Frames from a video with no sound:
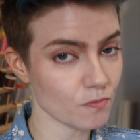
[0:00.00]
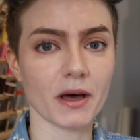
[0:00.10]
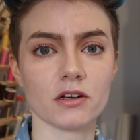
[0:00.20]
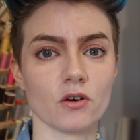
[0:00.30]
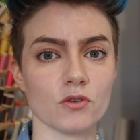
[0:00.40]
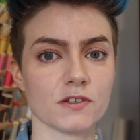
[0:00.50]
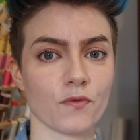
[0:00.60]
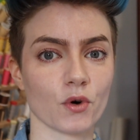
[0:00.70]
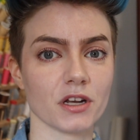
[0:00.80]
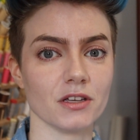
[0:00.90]
buttonholes
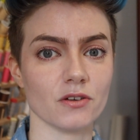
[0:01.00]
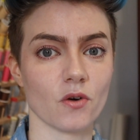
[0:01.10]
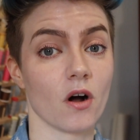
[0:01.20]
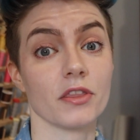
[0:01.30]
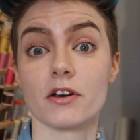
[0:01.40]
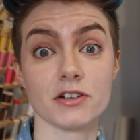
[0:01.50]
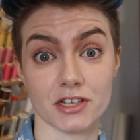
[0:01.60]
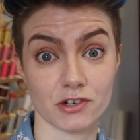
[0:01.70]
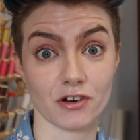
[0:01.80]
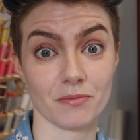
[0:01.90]
for you on their
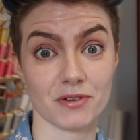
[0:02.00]
industrial